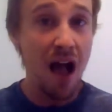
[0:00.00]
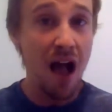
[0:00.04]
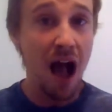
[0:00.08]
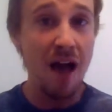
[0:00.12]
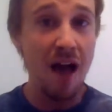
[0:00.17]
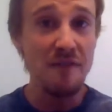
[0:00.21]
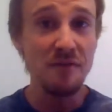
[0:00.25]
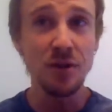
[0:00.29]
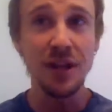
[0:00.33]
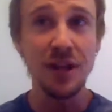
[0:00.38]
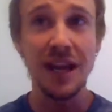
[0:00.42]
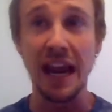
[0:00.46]

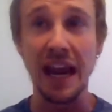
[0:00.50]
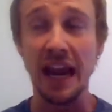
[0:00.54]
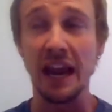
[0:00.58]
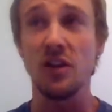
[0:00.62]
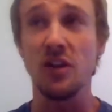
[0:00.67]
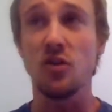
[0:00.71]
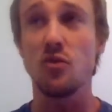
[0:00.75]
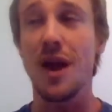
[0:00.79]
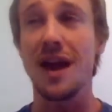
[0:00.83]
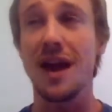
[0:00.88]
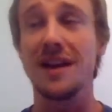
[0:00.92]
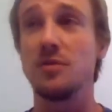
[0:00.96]
I've only
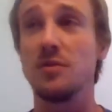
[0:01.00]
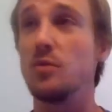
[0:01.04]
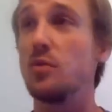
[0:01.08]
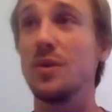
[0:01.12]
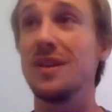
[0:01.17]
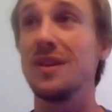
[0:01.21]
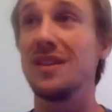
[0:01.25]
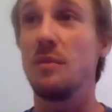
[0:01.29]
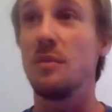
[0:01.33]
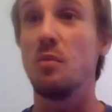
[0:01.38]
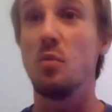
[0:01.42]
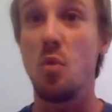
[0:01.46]
interacted
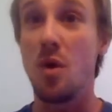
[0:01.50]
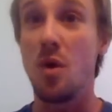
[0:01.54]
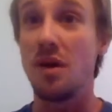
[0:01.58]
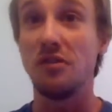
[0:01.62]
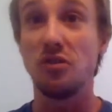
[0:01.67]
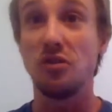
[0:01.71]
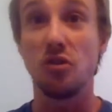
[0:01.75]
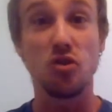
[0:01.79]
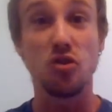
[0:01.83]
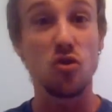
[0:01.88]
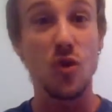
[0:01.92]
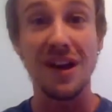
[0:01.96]
with them
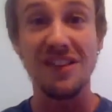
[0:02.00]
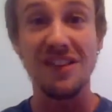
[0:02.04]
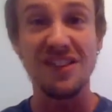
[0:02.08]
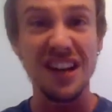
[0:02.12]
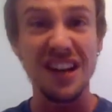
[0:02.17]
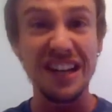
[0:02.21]
once or twice,